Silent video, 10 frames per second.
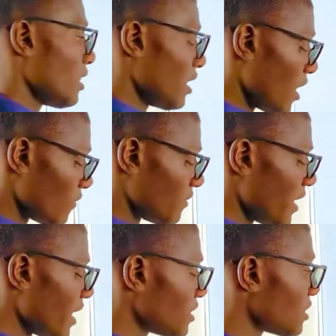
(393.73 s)
now that
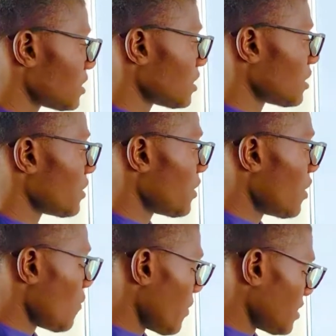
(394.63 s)

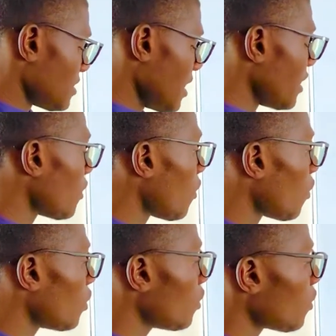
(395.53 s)
we're saying all
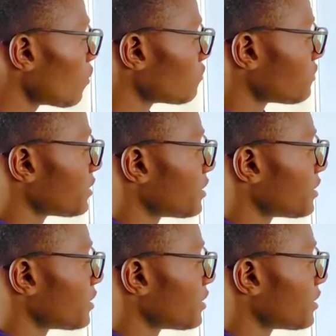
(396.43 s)
over